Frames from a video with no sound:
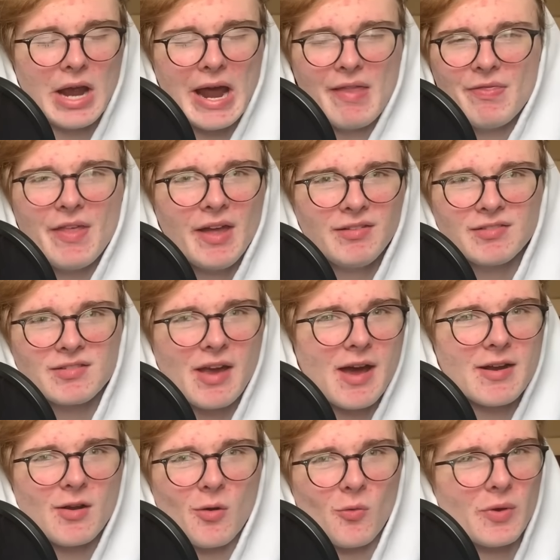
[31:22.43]
and that's
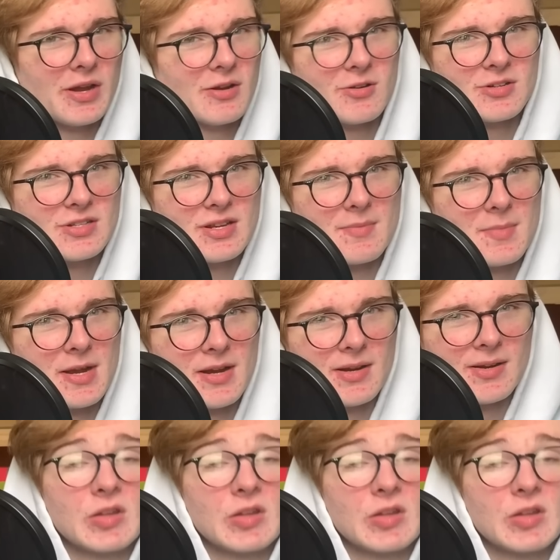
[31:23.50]
kinda weird to me.